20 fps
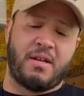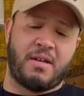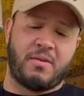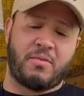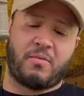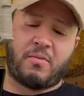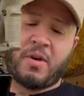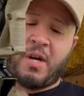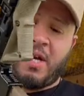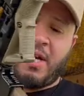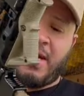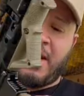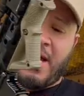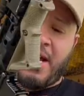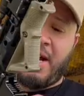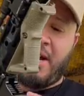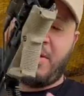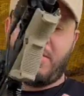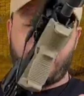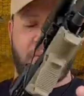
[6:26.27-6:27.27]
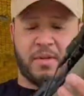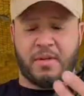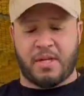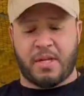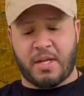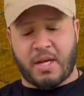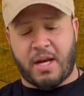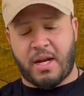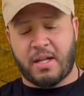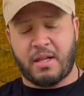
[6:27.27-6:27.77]
right now,
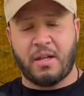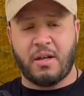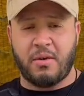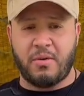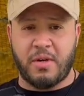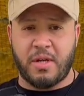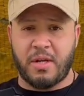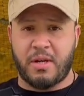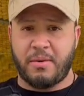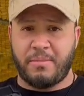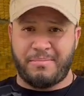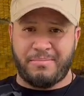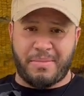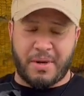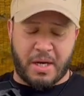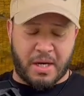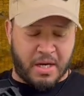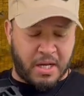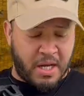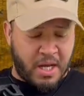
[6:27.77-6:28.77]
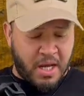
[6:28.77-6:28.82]
not loaded, but